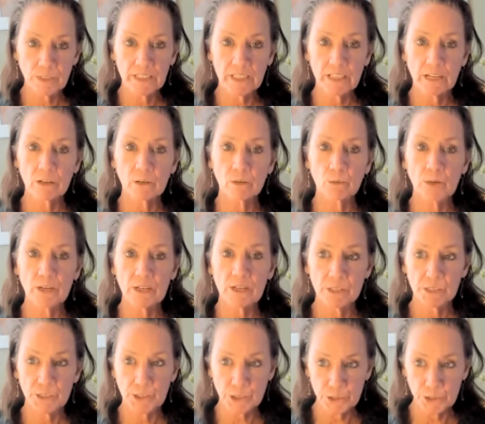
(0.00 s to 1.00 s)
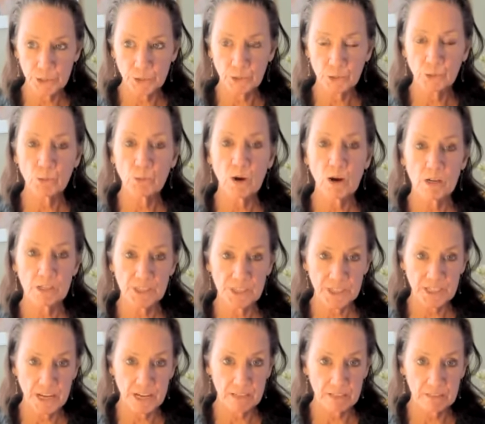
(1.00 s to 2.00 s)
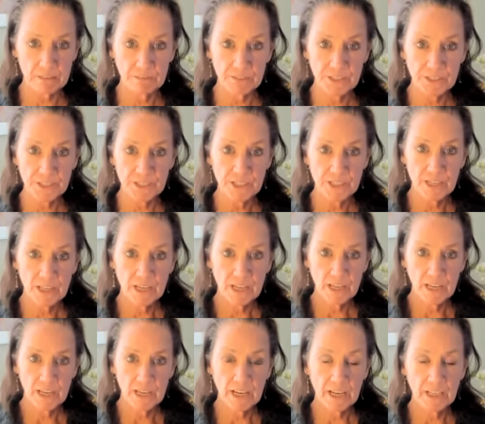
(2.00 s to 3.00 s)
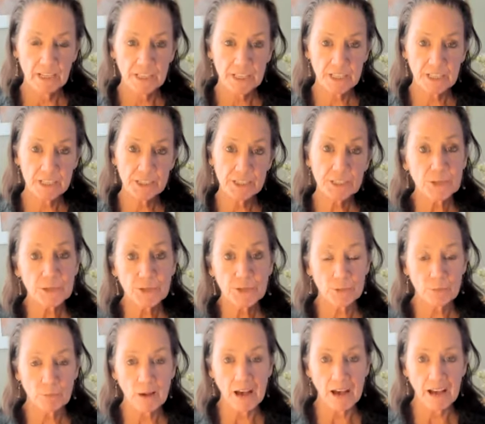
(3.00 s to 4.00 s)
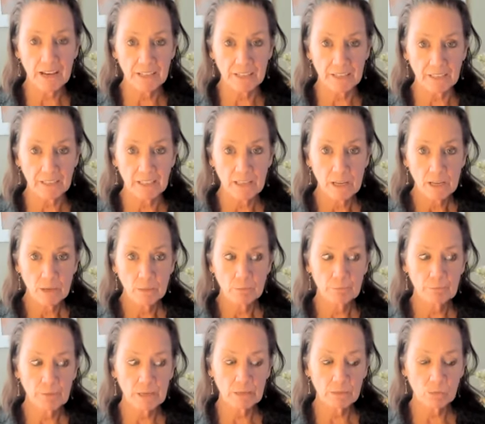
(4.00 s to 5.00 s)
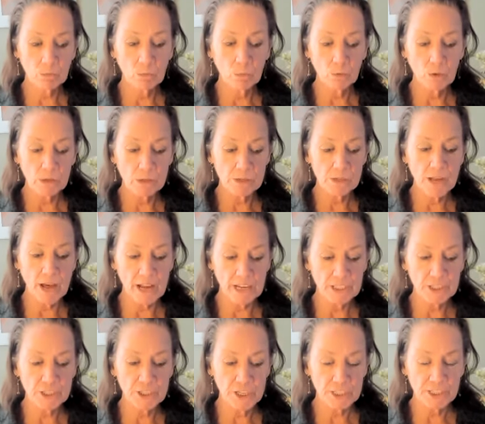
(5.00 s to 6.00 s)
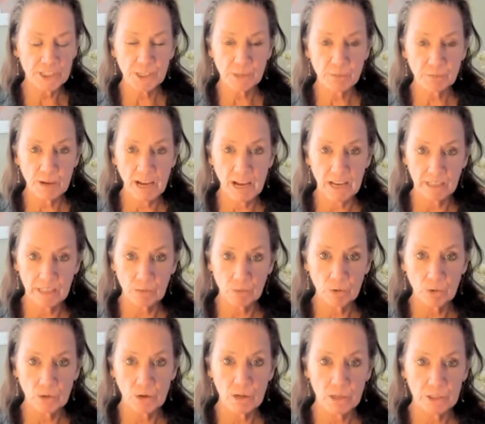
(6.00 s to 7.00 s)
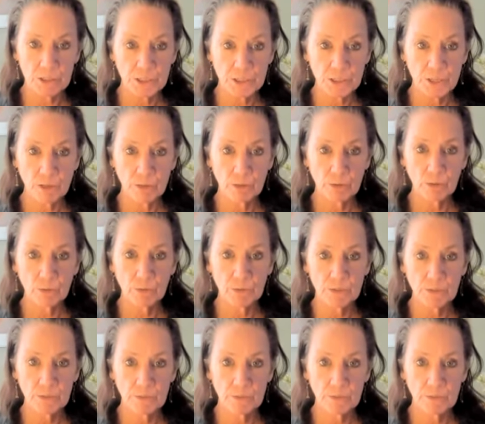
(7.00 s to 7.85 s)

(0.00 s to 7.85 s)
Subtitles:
our awareness to ourselves, and it is to the body, but we're not just the body. We're also